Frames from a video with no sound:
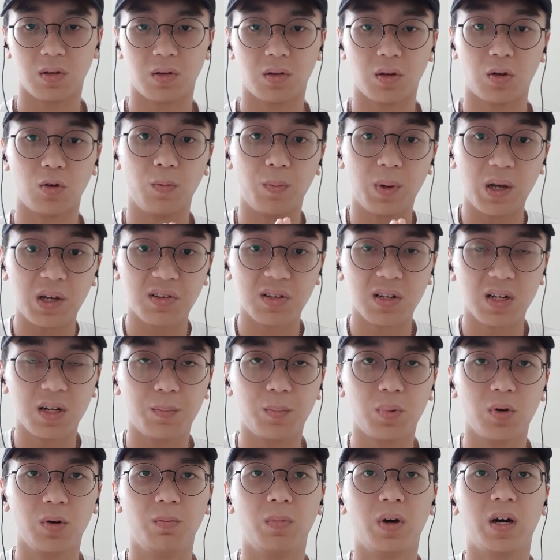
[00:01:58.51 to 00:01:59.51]
So you basically
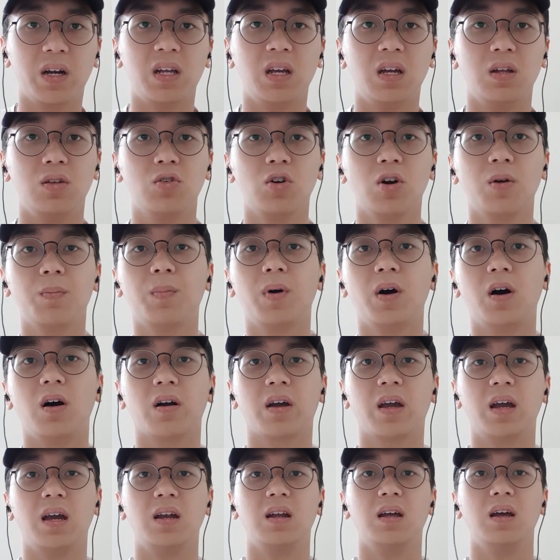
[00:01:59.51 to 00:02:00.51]
put money in your
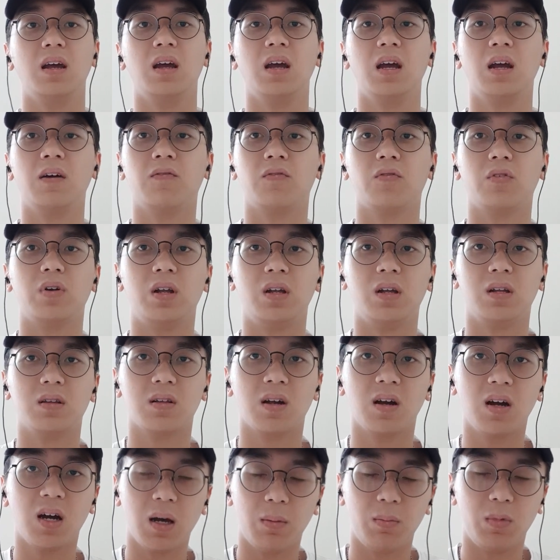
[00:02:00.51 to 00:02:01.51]
pocket every
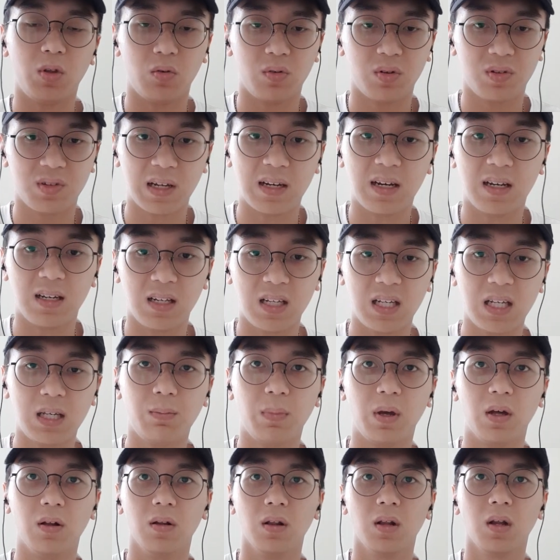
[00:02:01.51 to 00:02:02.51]
time you send an
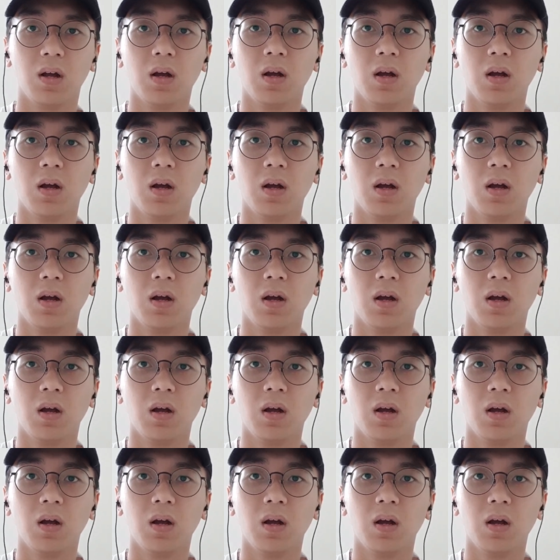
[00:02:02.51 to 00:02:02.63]
email,